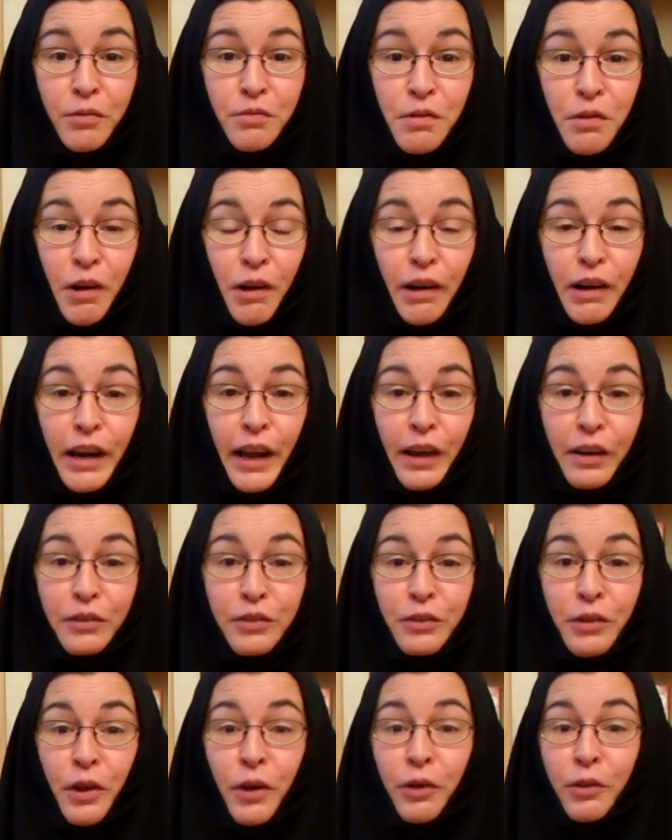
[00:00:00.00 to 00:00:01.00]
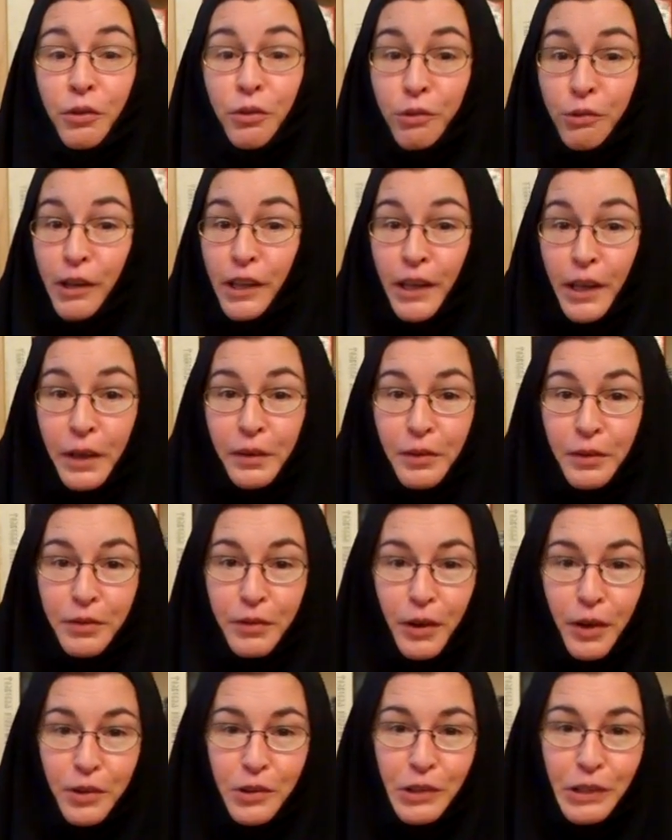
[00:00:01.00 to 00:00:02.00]
for our next thrilling
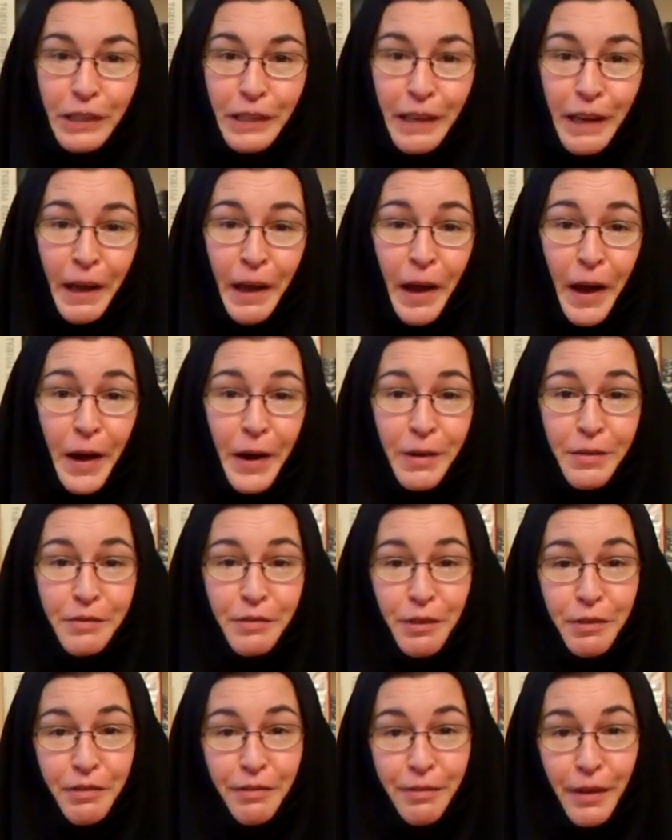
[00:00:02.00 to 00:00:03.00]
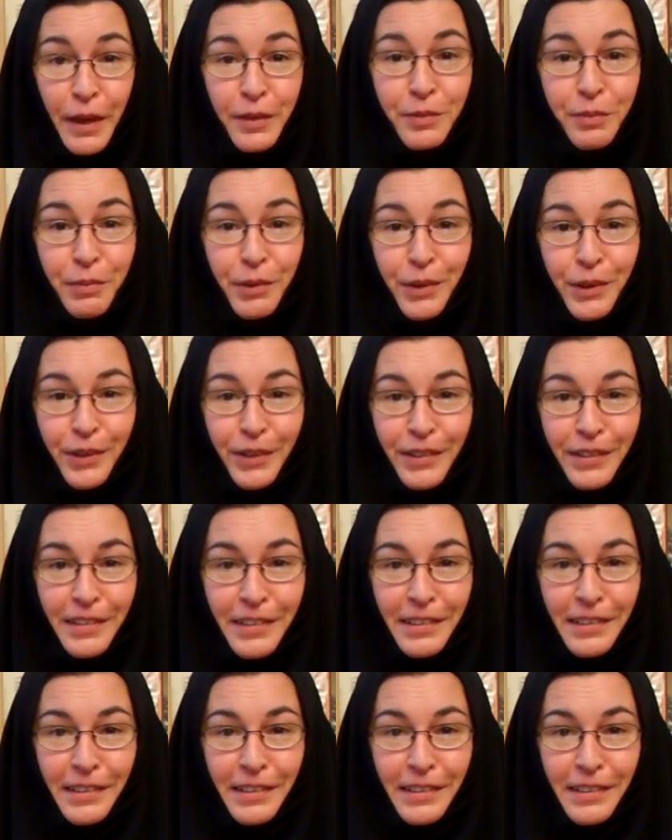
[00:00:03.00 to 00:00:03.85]
discussion of Vespers.